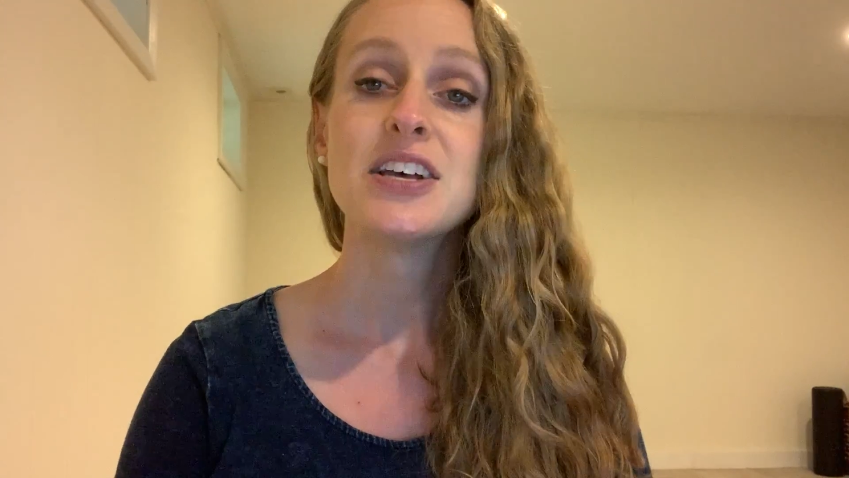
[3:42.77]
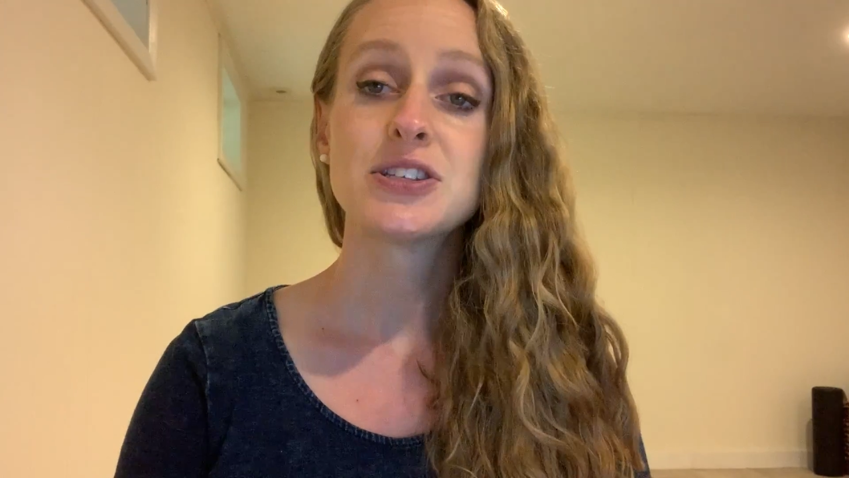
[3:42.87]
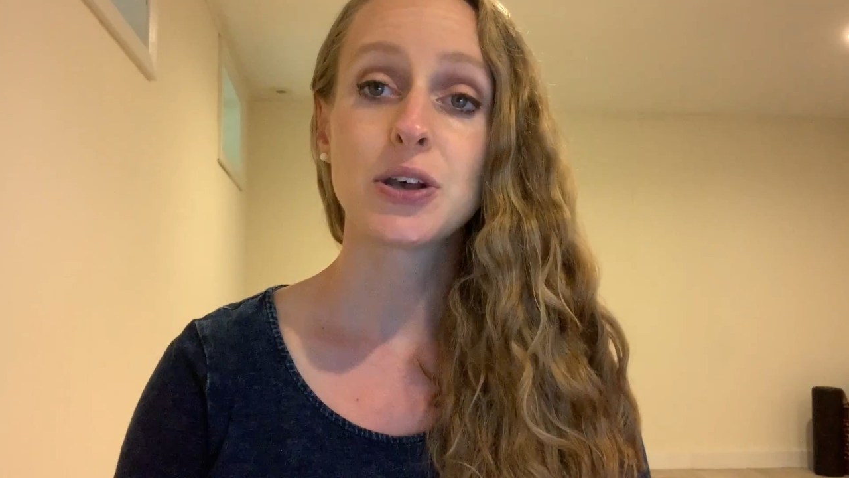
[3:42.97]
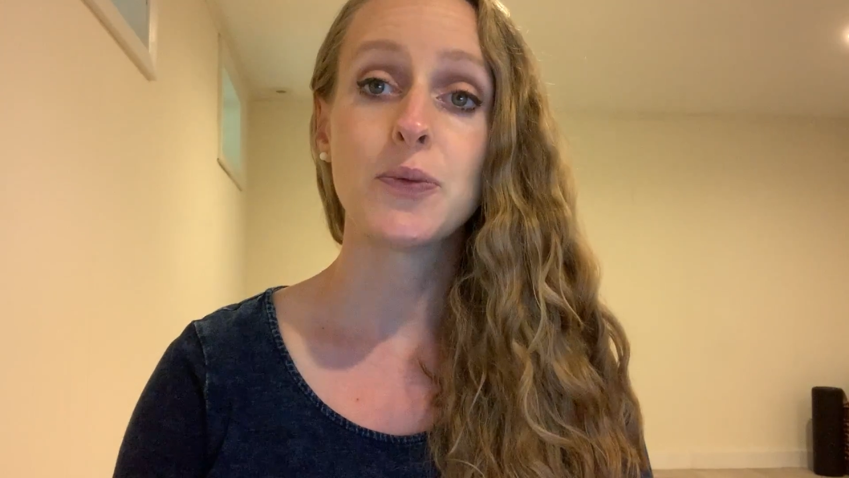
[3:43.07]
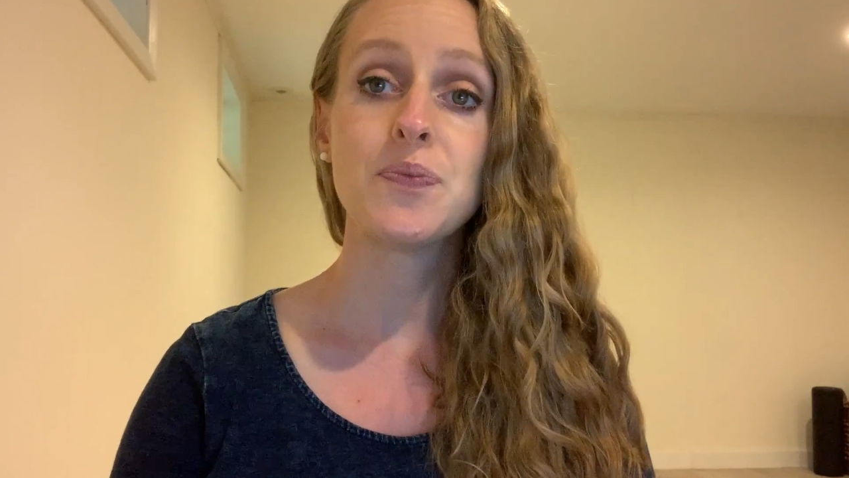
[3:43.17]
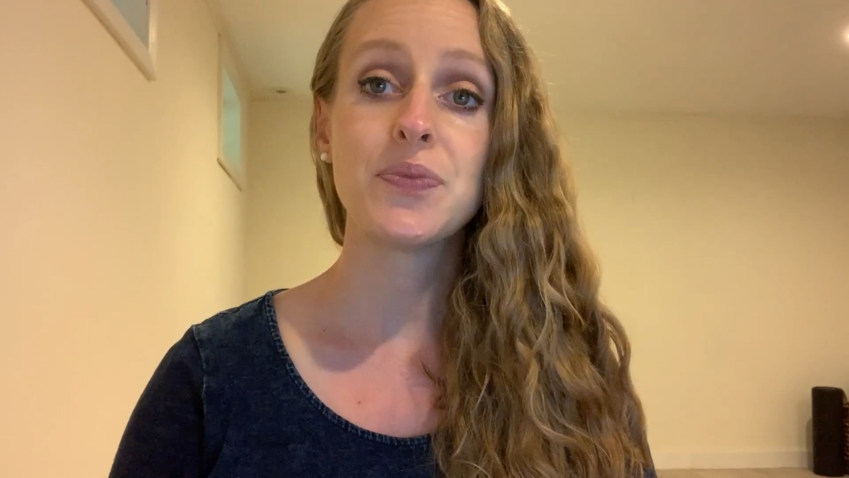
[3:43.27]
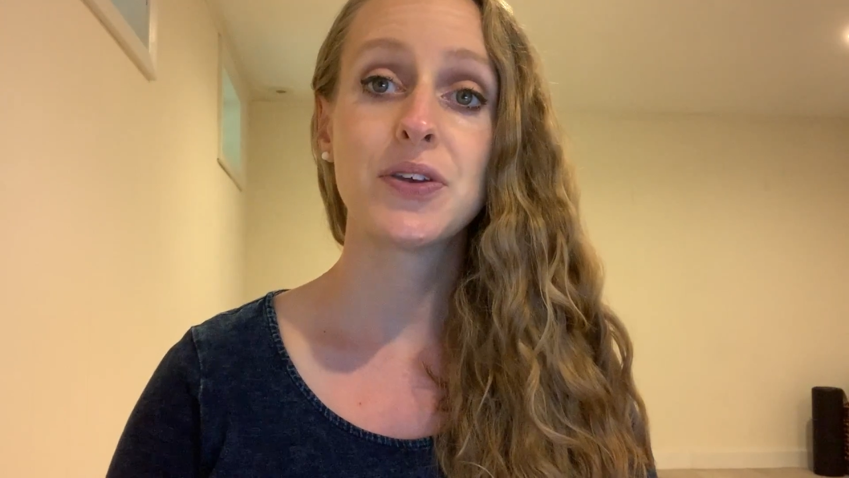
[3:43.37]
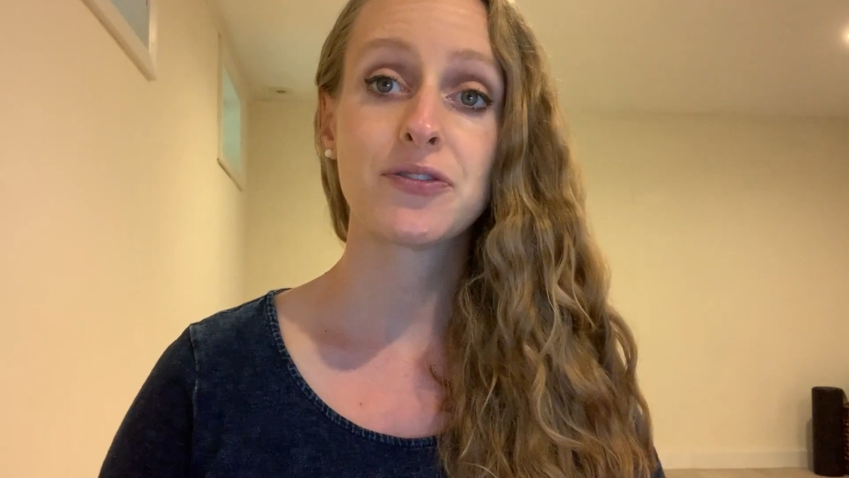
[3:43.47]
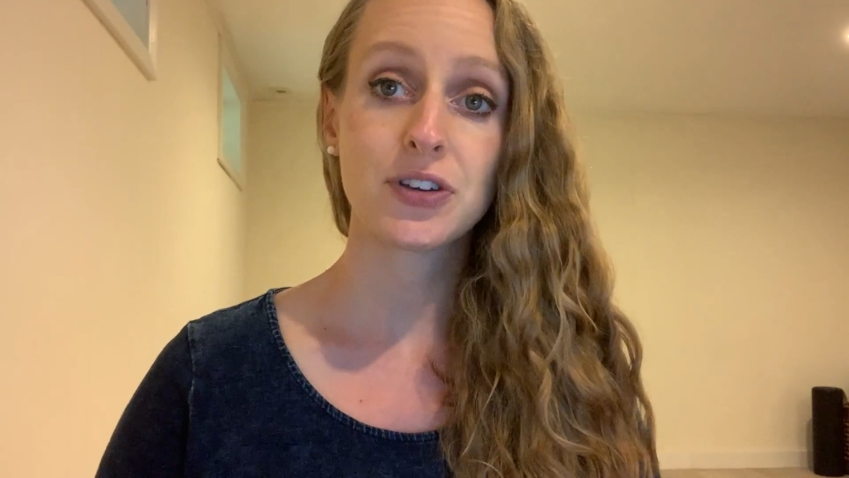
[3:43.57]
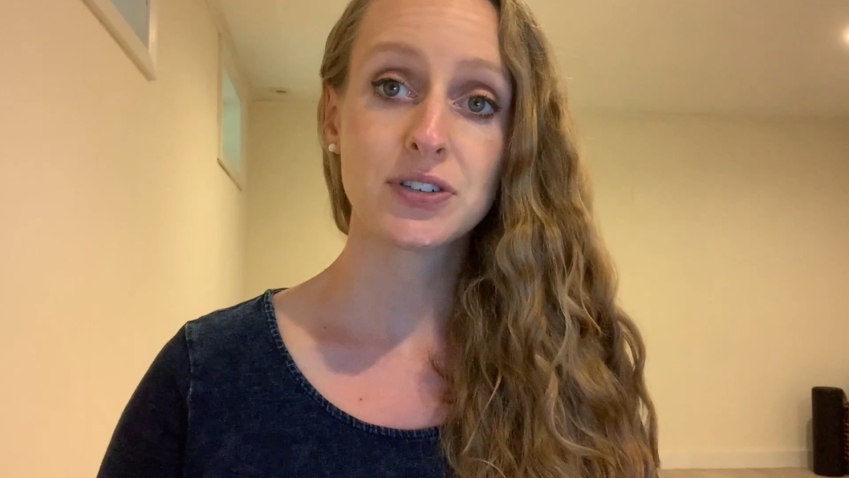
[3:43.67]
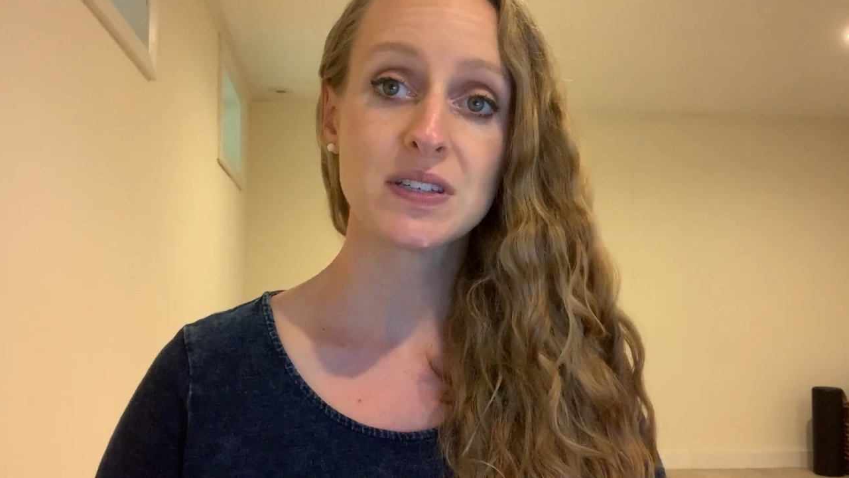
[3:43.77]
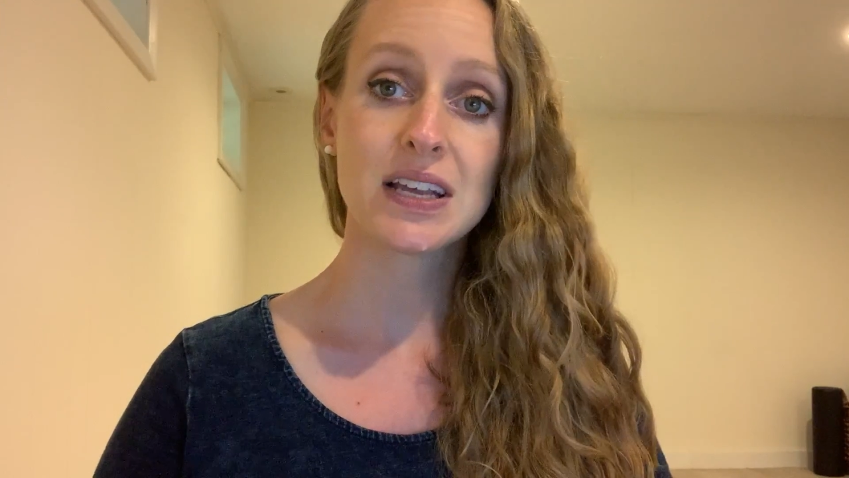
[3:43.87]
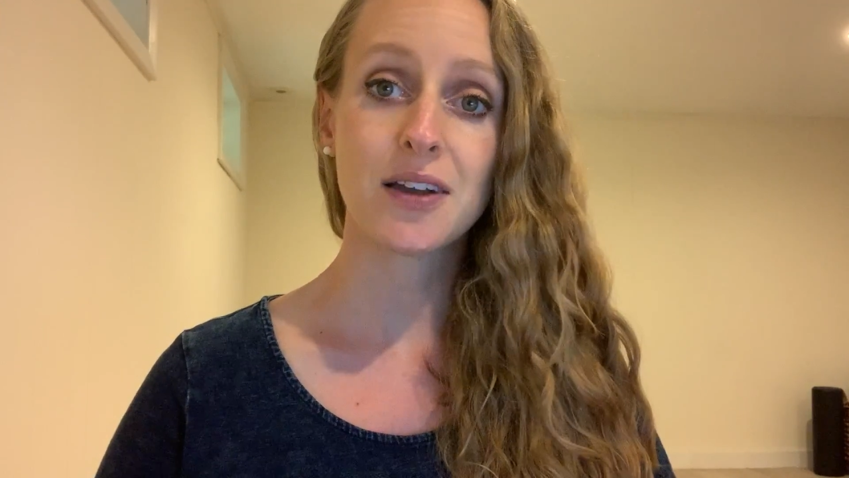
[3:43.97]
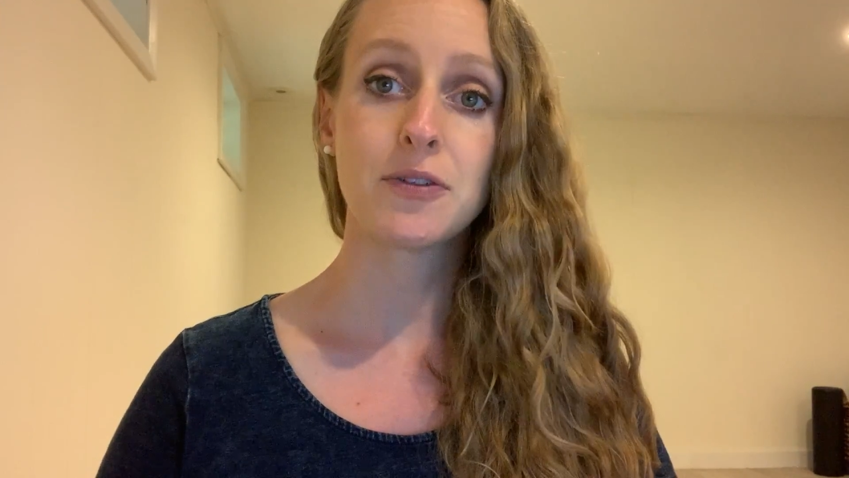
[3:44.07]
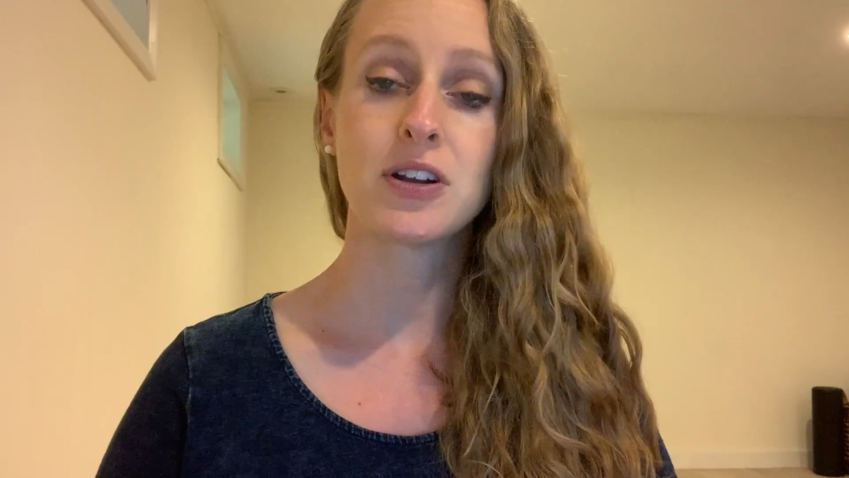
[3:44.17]
So the first
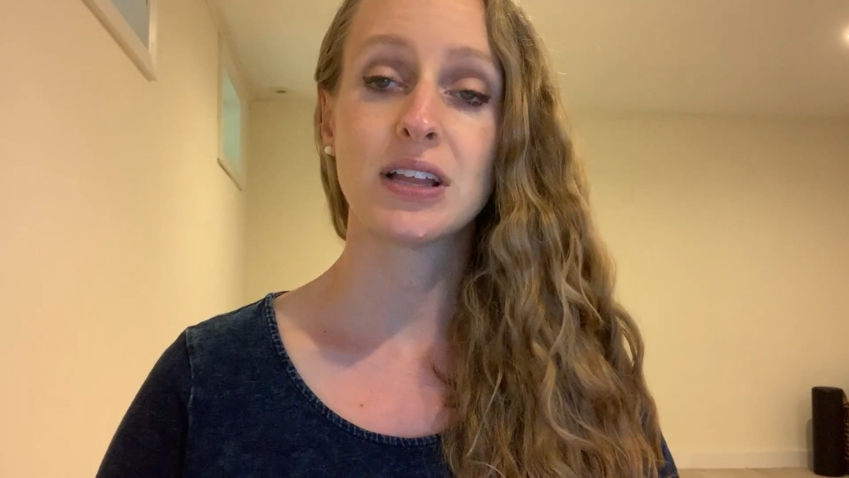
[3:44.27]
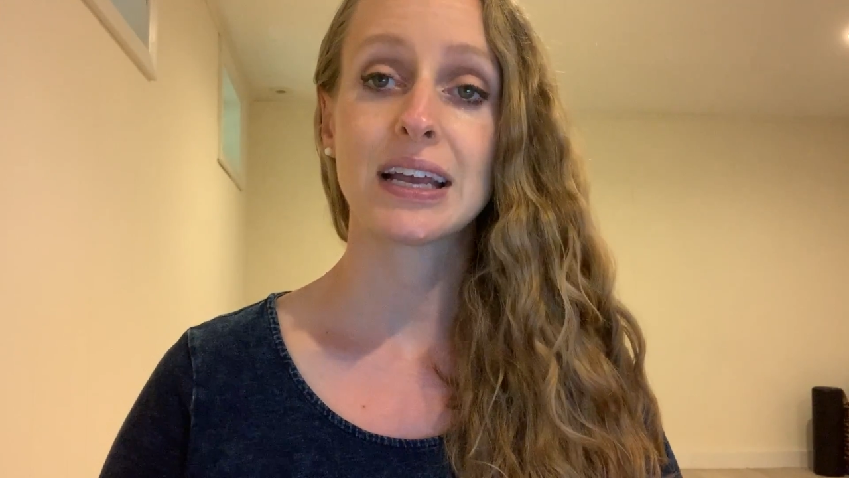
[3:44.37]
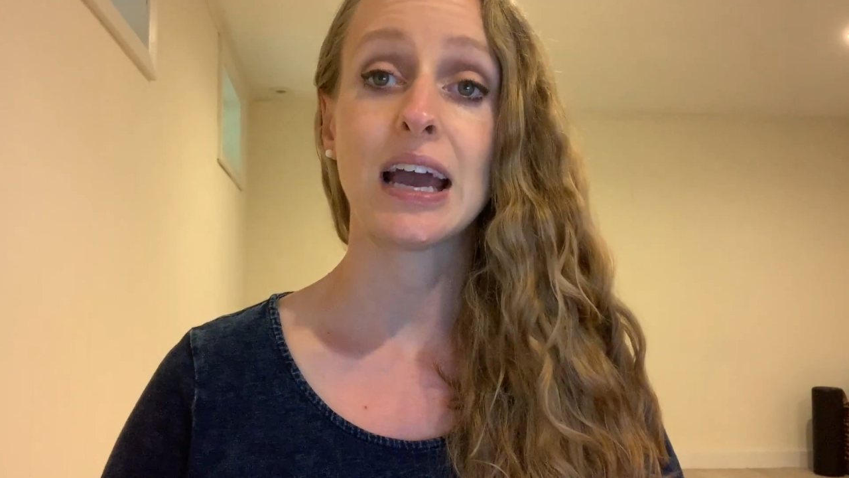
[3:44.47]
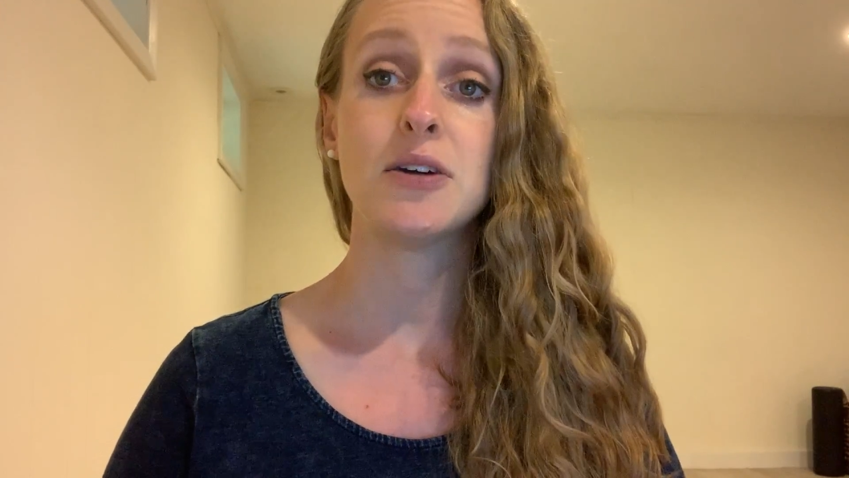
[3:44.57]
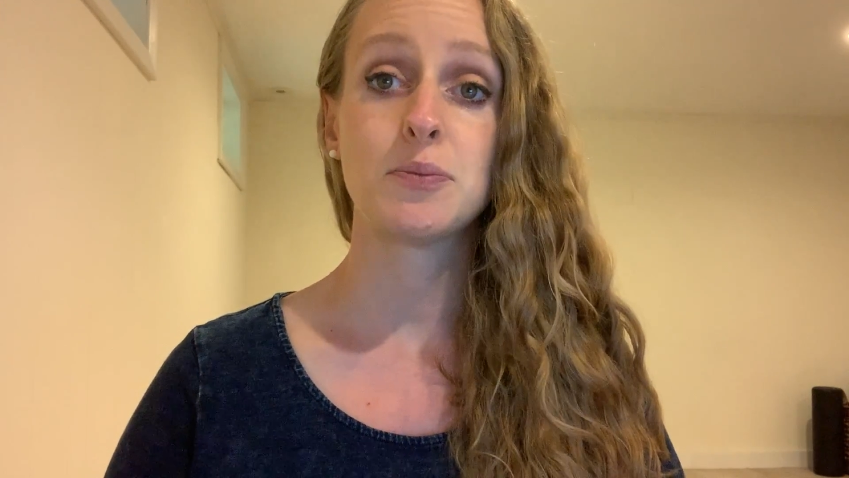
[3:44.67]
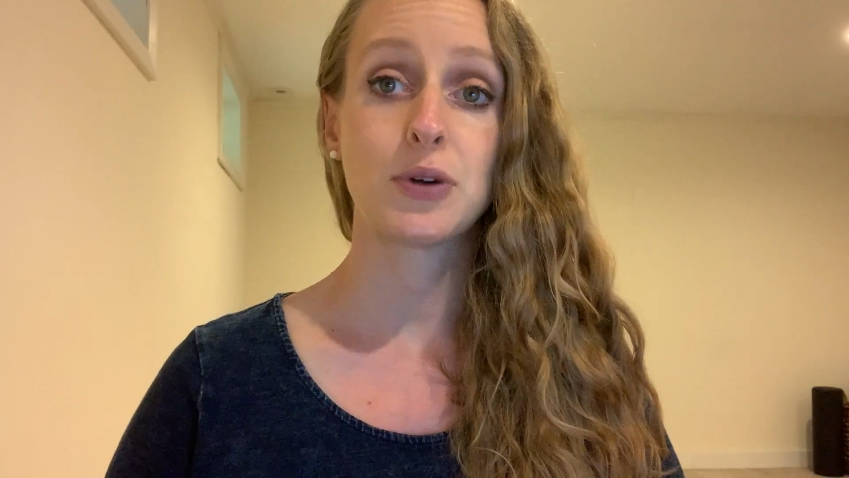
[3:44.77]
thing I want to look at in